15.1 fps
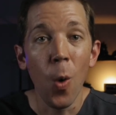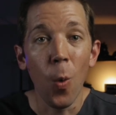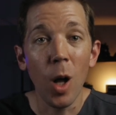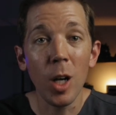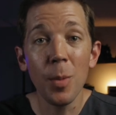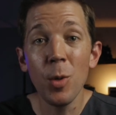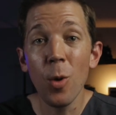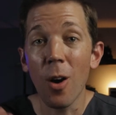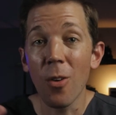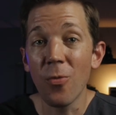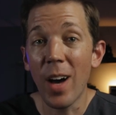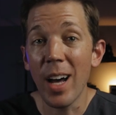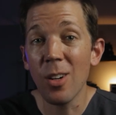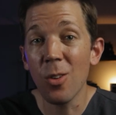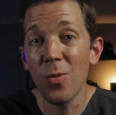Welcome to our
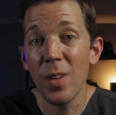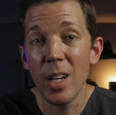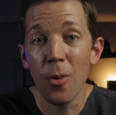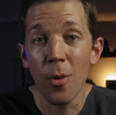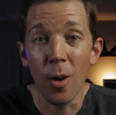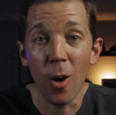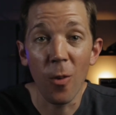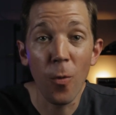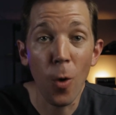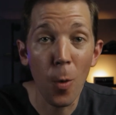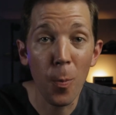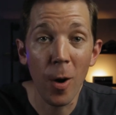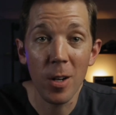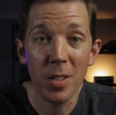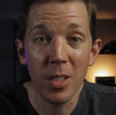final video in our
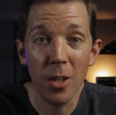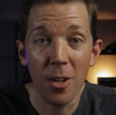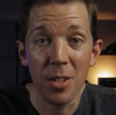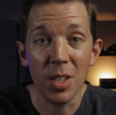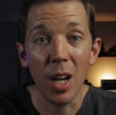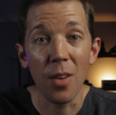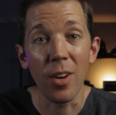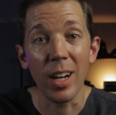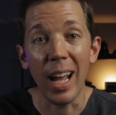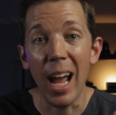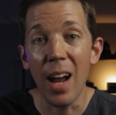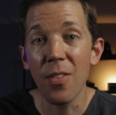four-part series covering